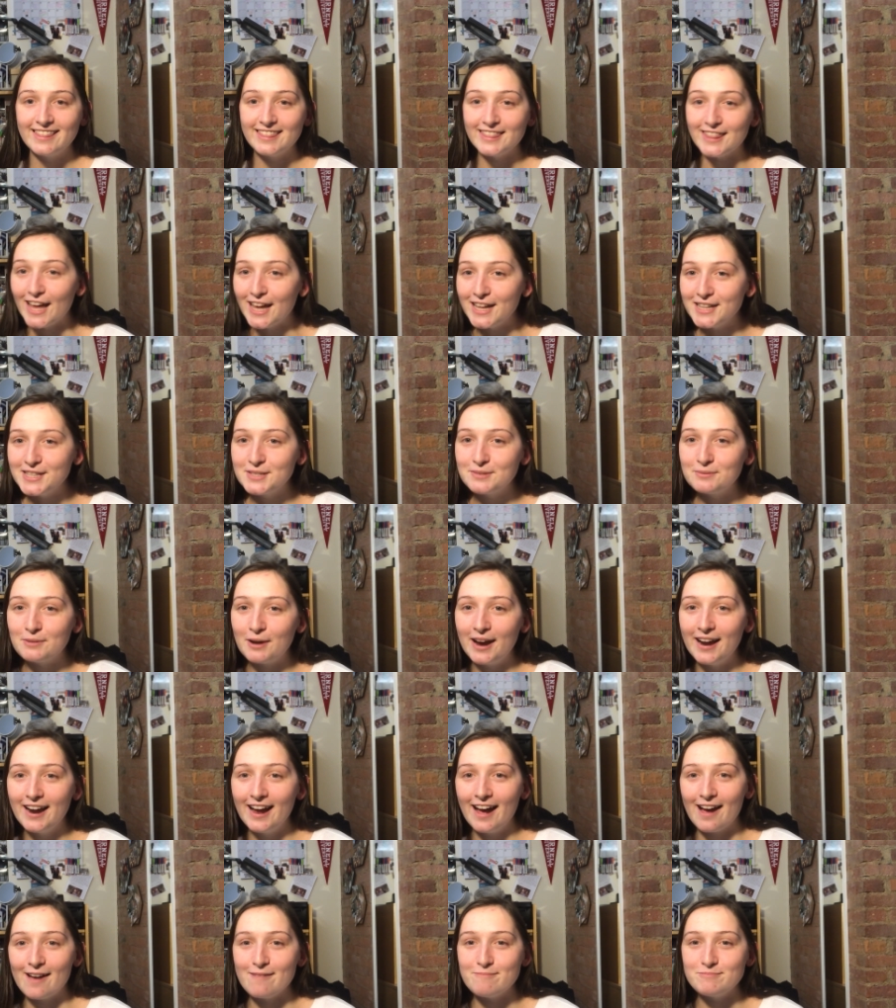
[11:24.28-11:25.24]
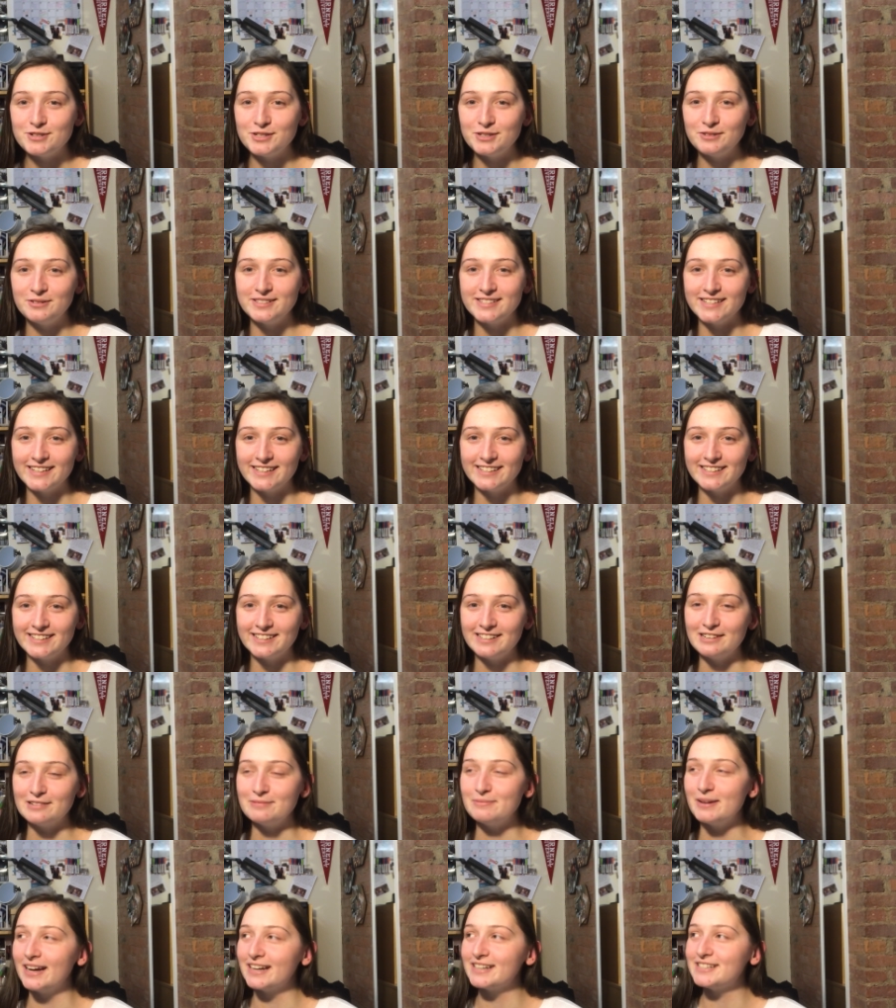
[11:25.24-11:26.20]
that's why I'm choosing to
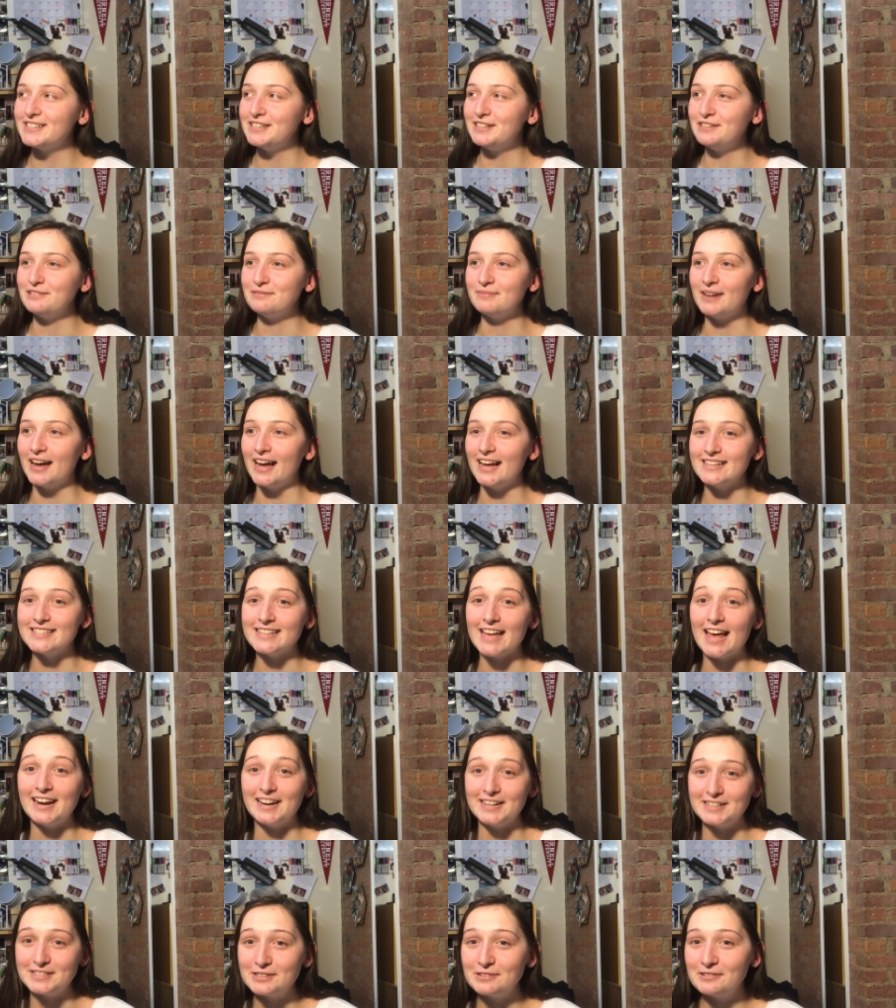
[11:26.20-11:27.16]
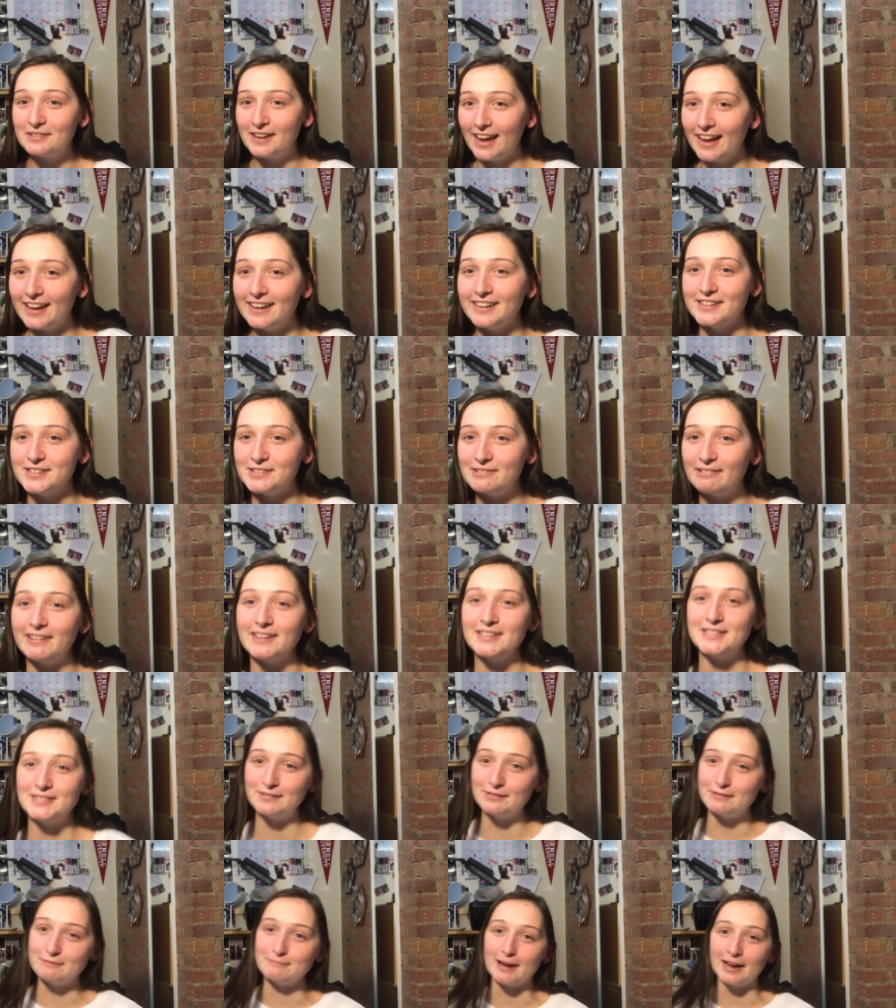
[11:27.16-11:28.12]
go back to UMass, and it's okay to
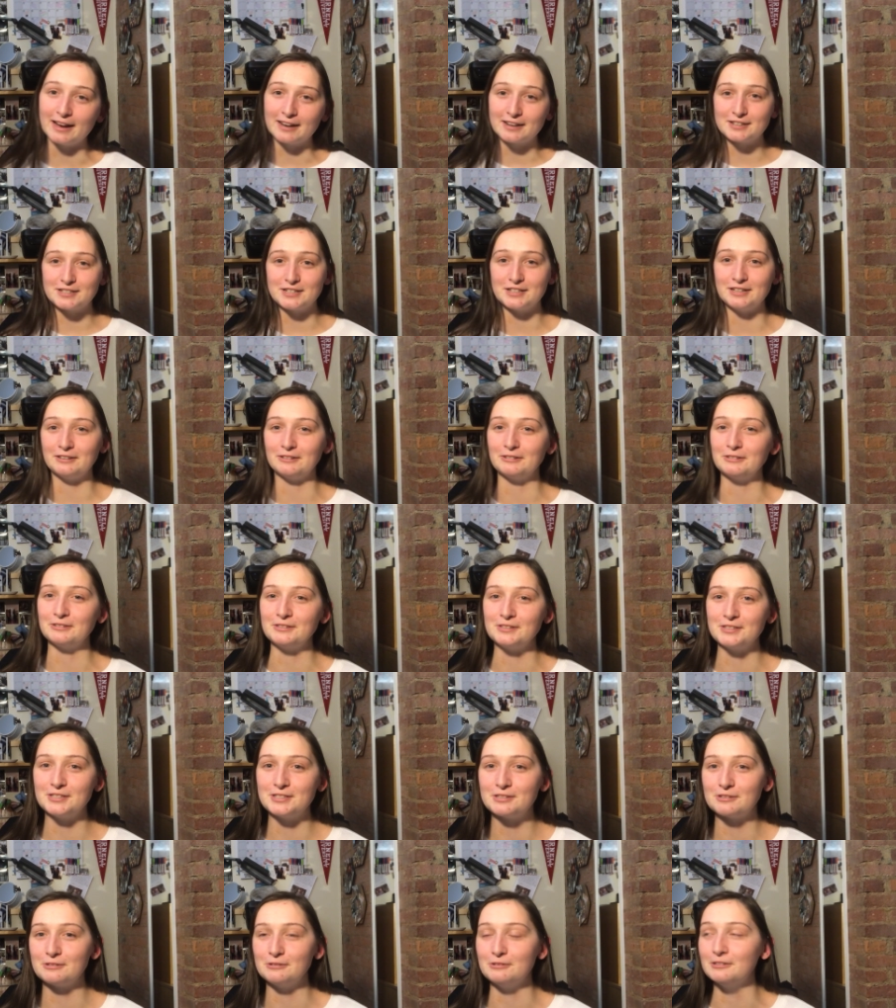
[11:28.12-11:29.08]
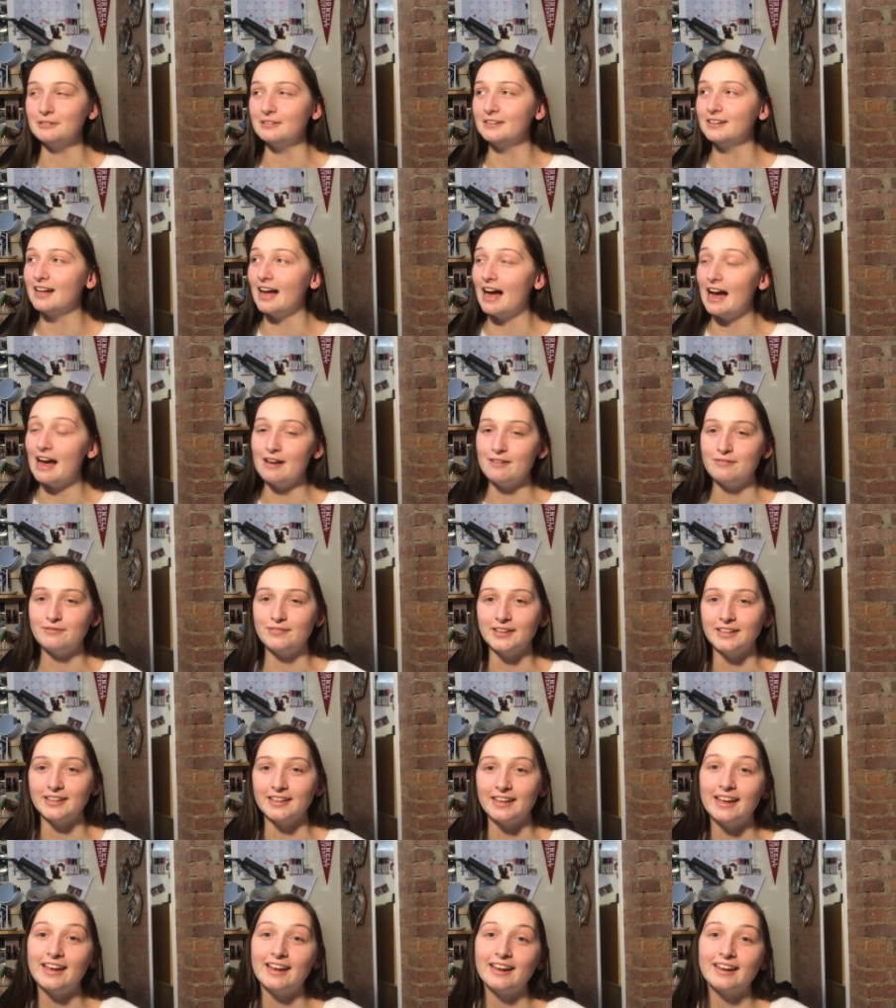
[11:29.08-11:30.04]
transfer back to your old school. I
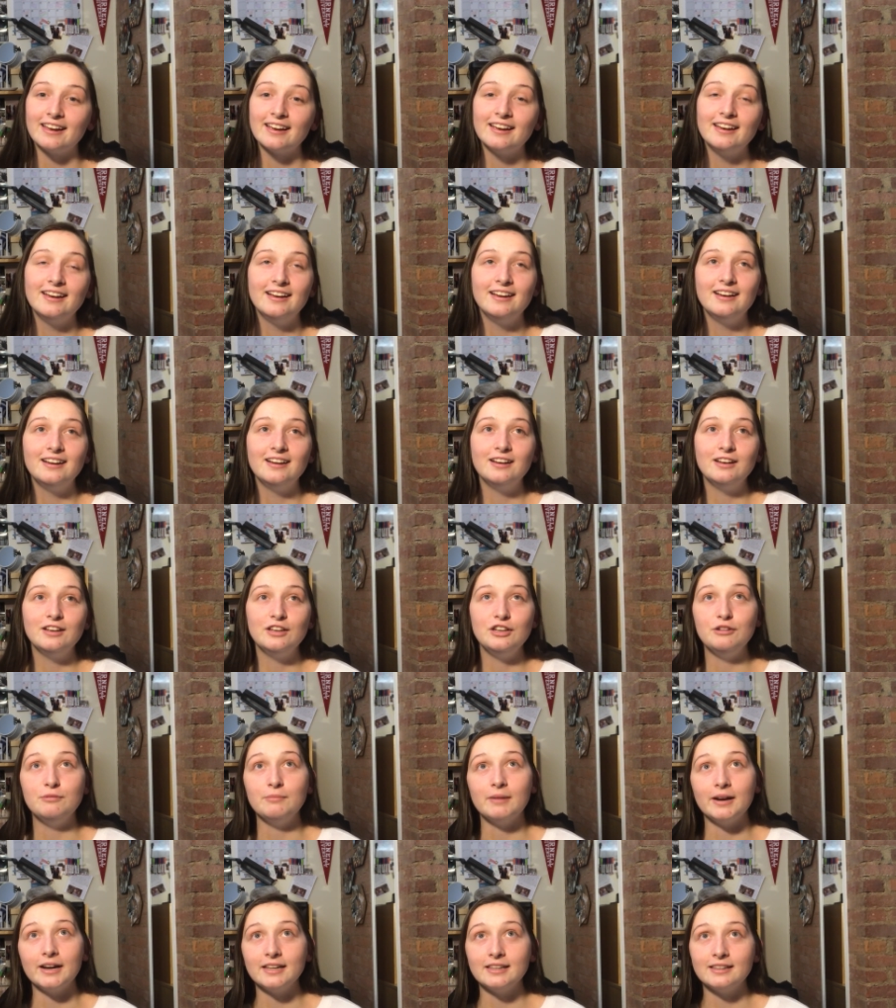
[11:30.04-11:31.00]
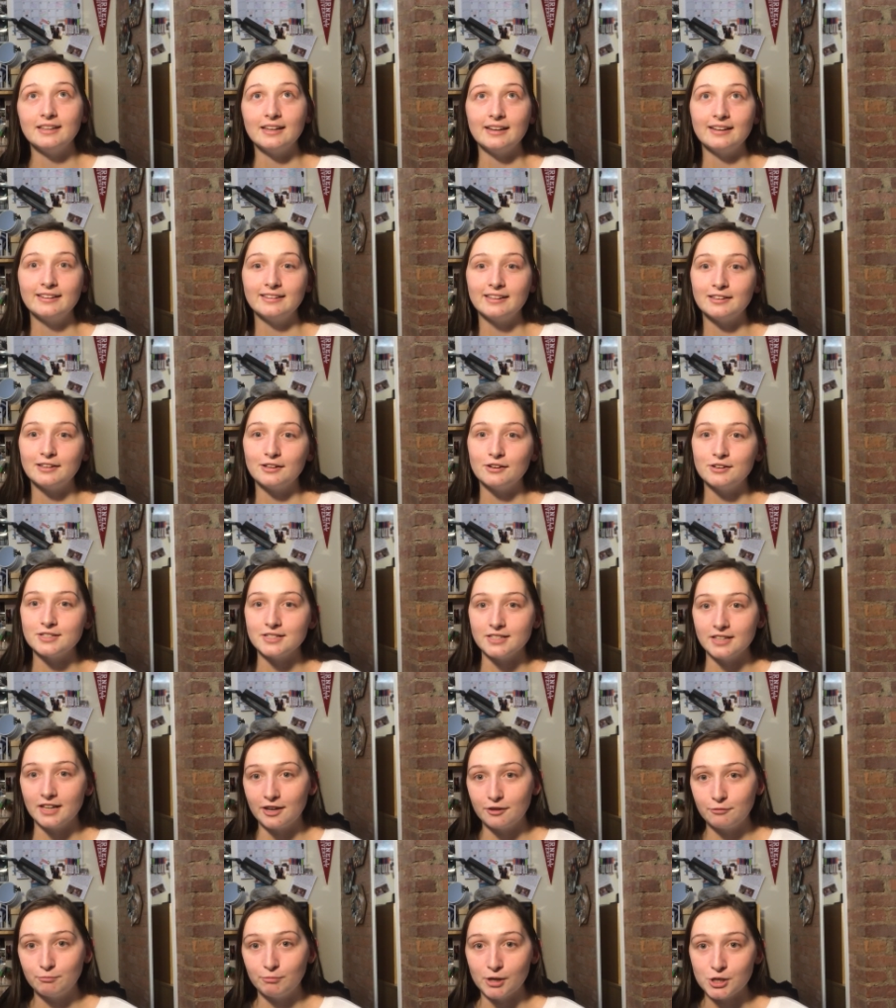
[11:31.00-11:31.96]
feel like you might think that there's a
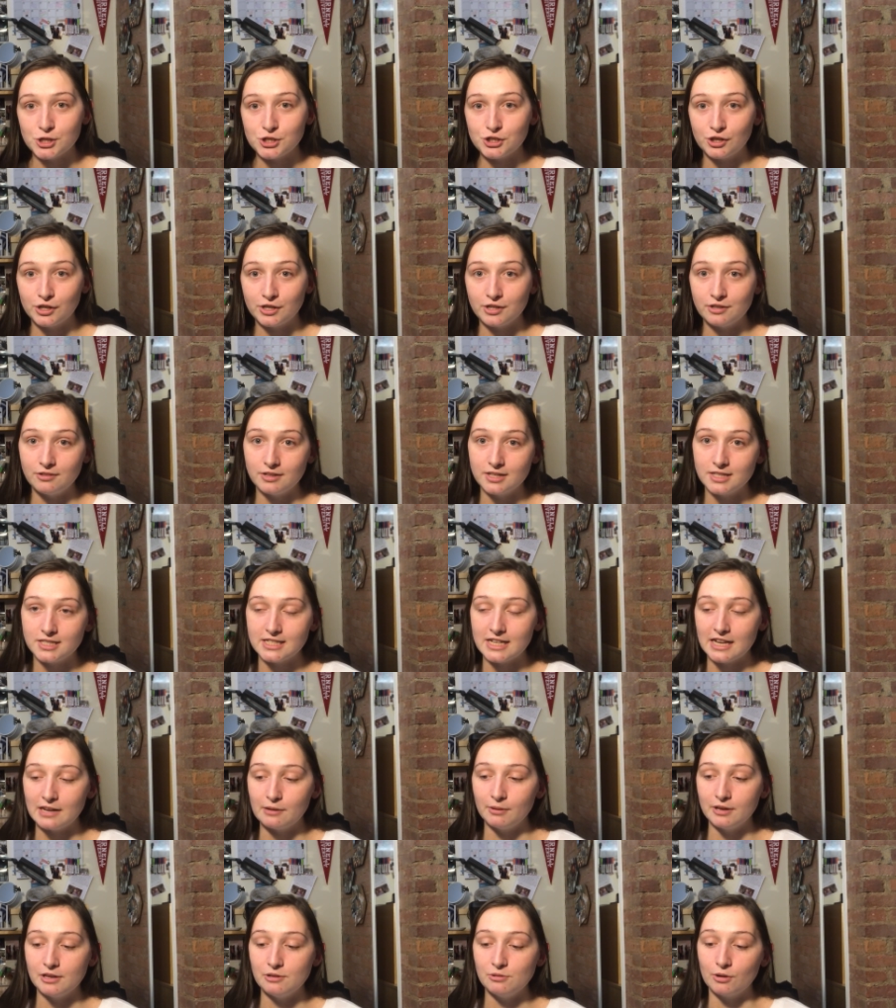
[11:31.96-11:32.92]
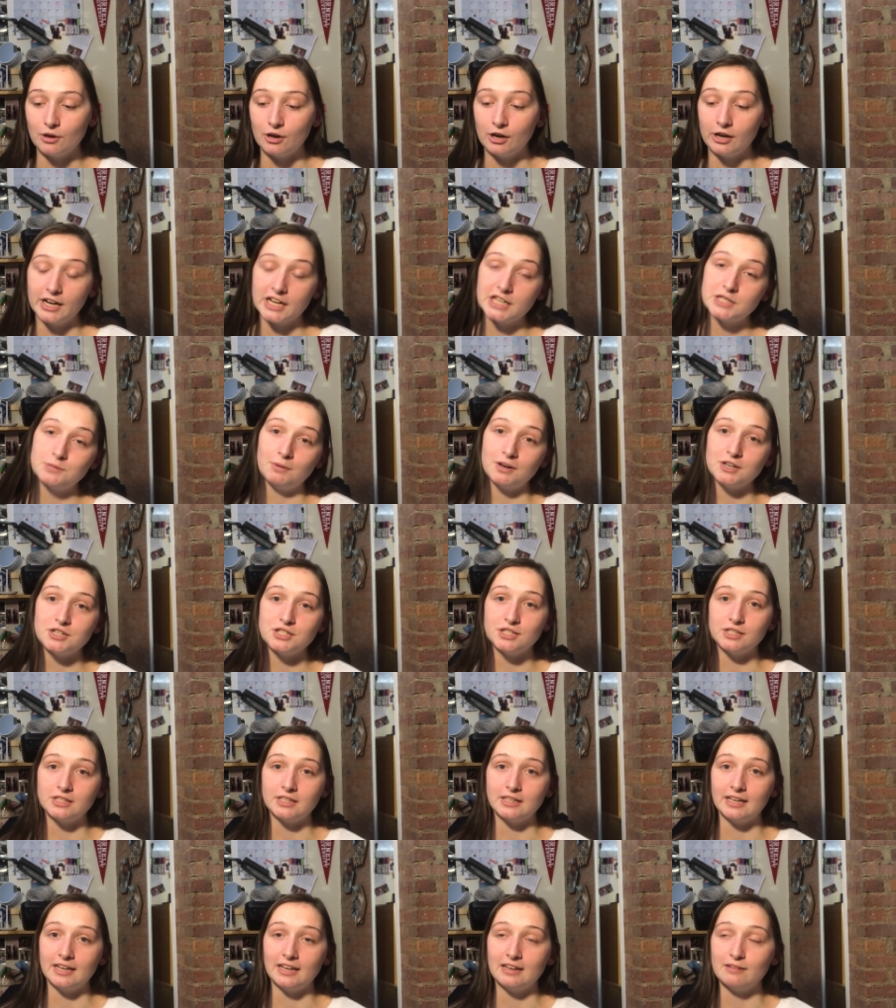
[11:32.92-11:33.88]
lot of pressure on you to stay where you are,
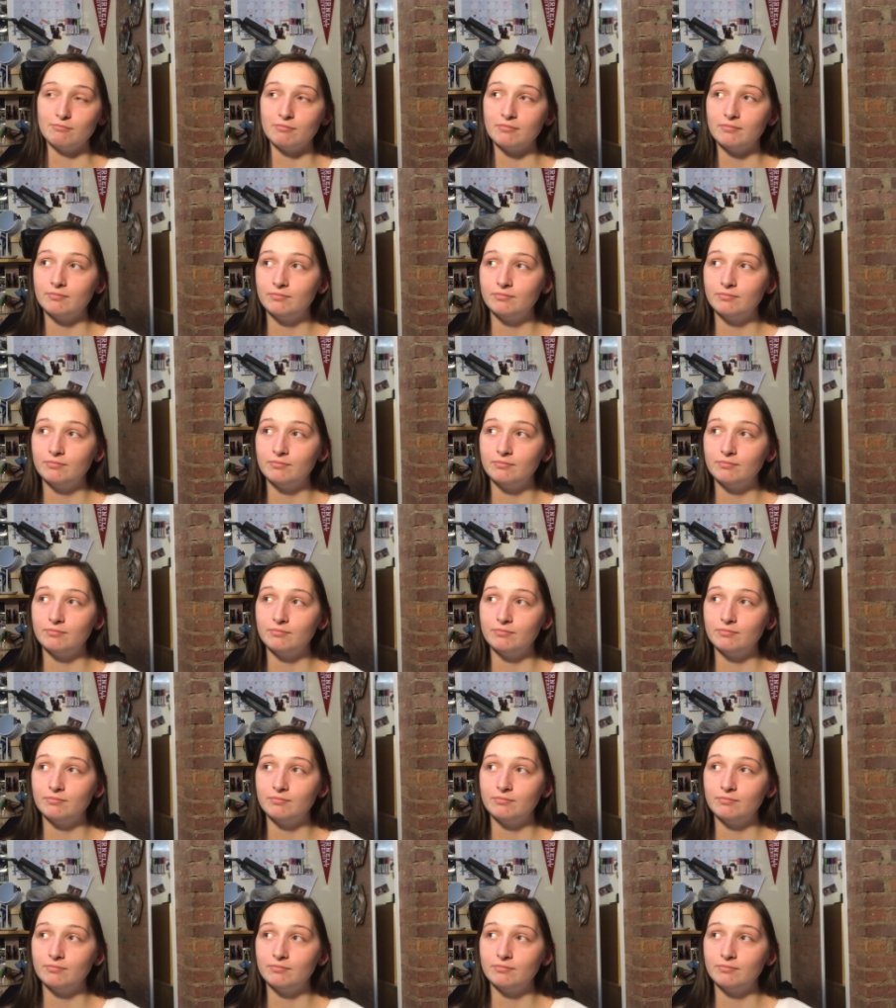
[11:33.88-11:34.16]
especially in